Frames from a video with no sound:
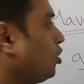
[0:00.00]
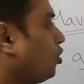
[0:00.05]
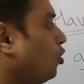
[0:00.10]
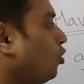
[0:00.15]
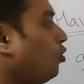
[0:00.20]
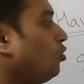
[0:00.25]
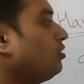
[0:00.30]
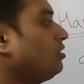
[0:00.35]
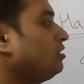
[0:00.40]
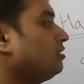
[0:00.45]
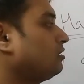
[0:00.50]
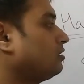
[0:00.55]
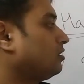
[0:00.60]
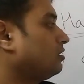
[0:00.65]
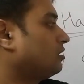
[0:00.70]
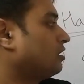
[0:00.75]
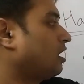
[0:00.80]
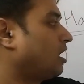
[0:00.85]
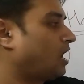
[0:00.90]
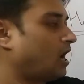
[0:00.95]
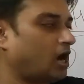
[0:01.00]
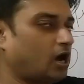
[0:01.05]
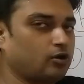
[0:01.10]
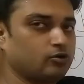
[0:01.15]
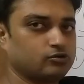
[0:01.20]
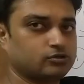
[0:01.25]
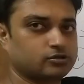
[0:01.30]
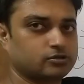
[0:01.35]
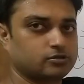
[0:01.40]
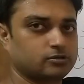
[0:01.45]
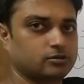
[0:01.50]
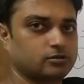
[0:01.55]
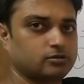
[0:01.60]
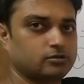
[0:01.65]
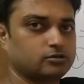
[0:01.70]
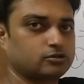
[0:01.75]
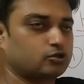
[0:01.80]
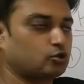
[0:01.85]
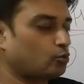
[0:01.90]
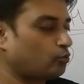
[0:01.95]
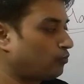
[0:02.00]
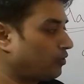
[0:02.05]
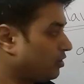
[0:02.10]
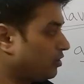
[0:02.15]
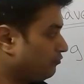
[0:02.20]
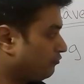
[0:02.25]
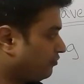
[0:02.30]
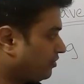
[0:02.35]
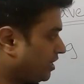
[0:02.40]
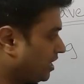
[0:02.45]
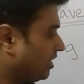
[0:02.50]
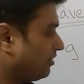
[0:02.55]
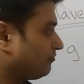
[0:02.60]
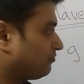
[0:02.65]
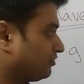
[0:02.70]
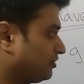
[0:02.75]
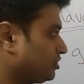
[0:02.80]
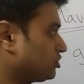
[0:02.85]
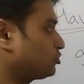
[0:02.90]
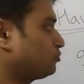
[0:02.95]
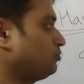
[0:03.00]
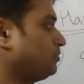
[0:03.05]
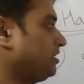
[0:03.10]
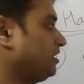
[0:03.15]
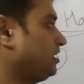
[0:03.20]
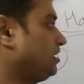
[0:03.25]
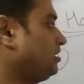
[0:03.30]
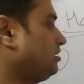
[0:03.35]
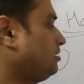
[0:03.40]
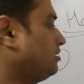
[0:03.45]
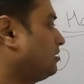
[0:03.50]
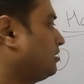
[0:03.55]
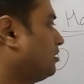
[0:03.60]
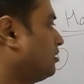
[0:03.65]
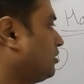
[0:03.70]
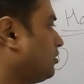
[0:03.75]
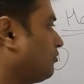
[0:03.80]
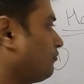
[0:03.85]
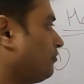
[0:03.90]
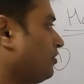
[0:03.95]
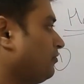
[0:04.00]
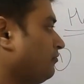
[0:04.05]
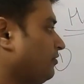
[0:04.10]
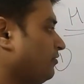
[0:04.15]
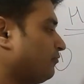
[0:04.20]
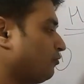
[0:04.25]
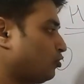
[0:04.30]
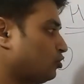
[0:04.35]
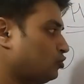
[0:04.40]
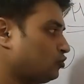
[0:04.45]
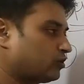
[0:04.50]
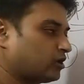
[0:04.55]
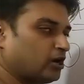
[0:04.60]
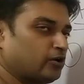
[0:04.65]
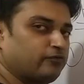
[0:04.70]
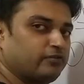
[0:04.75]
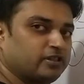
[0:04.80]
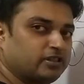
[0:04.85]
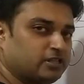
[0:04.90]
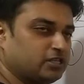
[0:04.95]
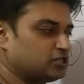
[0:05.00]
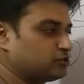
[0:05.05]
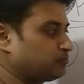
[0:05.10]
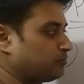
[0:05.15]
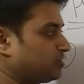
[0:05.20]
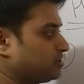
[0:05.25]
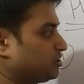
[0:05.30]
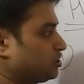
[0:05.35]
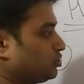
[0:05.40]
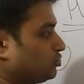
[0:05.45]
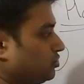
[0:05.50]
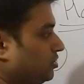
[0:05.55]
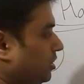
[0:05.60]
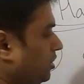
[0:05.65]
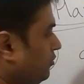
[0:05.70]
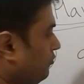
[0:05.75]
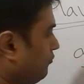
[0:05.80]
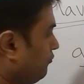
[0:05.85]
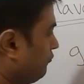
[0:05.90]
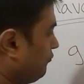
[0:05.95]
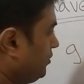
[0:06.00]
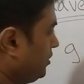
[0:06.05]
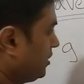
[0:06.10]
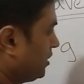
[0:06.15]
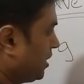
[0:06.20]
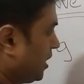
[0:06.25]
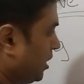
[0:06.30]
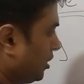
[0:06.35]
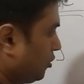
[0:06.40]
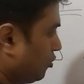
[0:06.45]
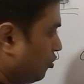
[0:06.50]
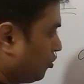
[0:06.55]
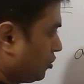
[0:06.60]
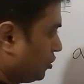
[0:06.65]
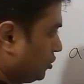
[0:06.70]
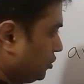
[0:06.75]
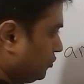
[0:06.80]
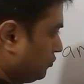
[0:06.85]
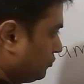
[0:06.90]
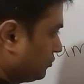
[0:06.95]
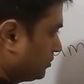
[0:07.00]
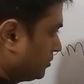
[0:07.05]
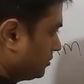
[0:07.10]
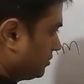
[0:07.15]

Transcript: own a house. So when we have this meaning, when we want to convey this message, then we cannot use